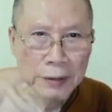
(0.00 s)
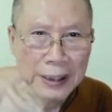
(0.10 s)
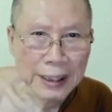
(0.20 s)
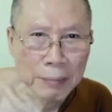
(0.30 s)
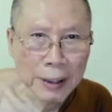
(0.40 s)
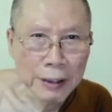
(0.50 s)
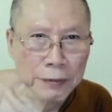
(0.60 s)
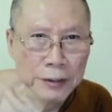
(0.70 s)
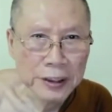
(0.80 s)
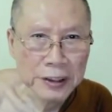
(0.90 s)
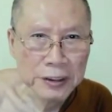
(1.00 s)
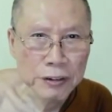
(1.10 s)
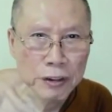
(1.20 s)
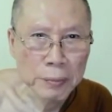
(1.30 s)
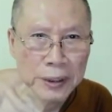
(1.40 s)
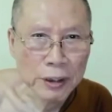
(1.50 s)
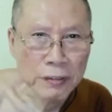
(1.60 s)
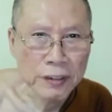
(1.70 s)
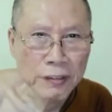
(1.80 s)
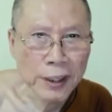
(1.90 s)
Without mindfulness, you will be
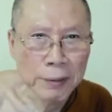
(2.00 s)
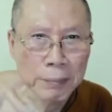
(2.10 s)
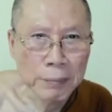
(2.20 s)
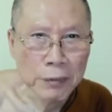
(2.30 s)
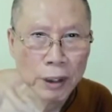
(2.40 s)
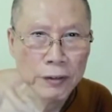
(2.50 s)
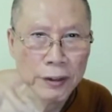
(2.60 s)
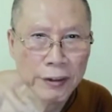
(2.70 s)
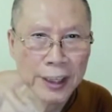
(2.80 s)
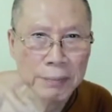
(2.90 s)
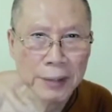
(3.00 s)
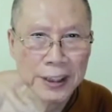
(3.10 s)
overrun